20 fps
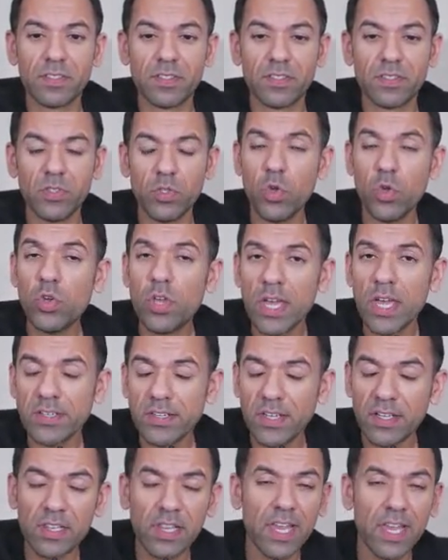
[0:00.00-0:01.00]
You get
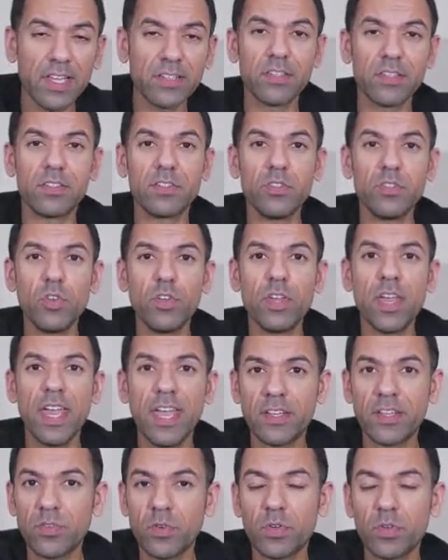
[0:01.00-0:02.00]
neglected, you get
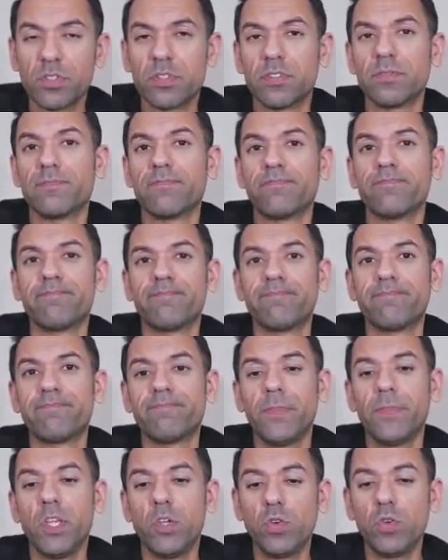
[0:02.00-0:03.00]
ignored,
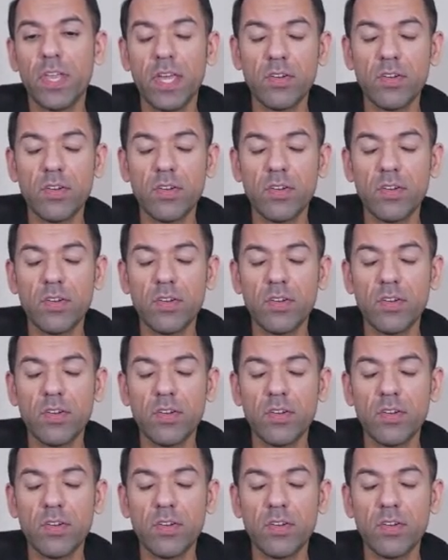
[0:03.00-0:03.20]
you don't get